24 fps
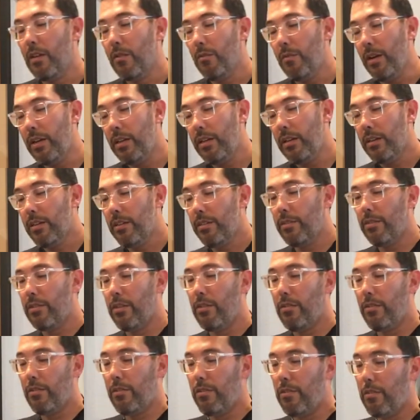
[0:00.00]
1, 2,
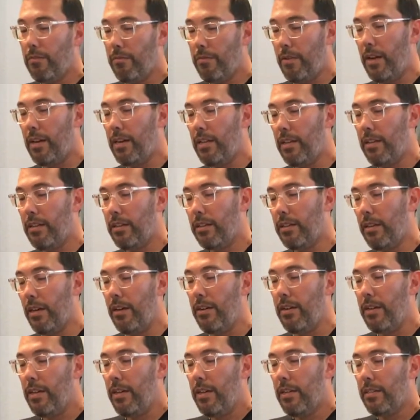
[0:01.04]
ready, go.
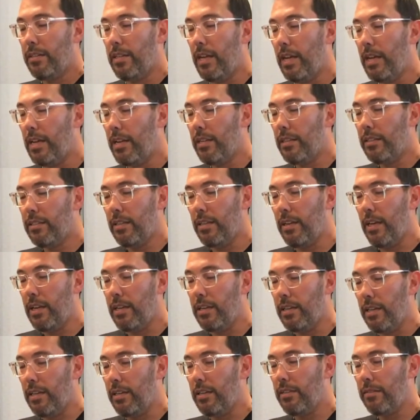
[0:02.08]
Day to day,
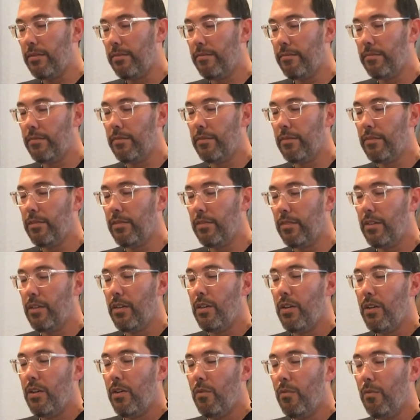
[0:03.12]
and
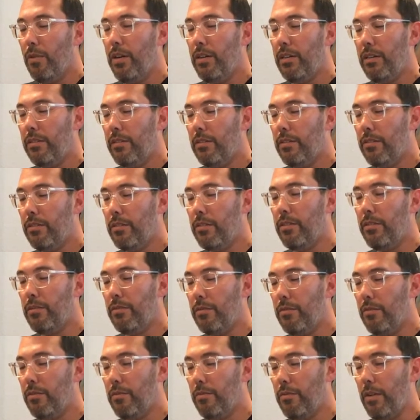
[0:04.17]
1, 2,
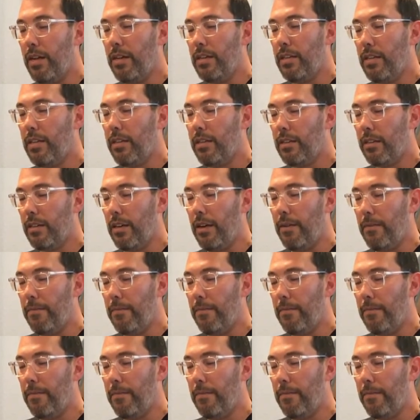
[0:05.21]
ready, go.